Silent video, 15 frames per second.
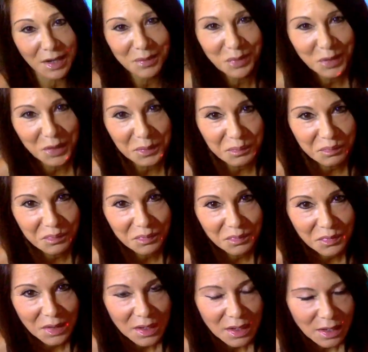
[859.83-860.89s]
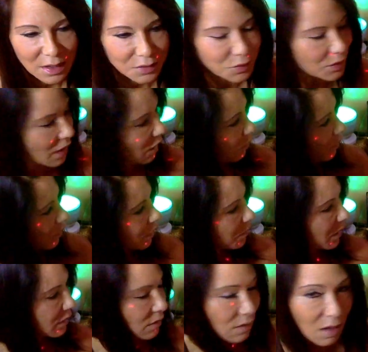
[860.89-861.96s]
out there. And you can't worry
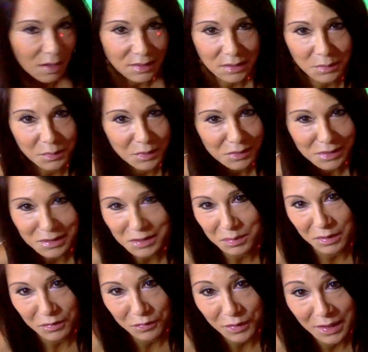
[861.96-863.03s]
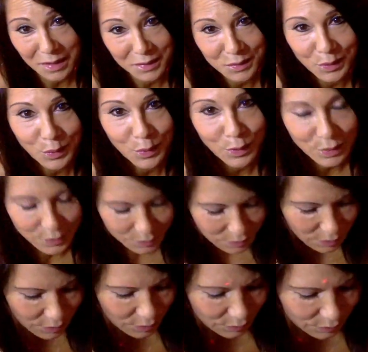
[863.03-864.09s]
about the gossip. You need to be free as the horse.
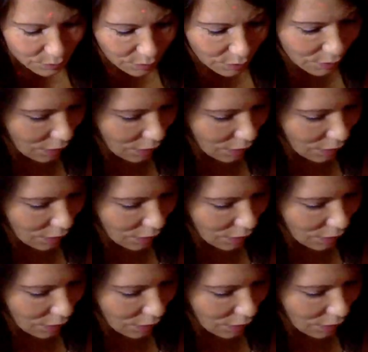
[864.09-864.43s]
So a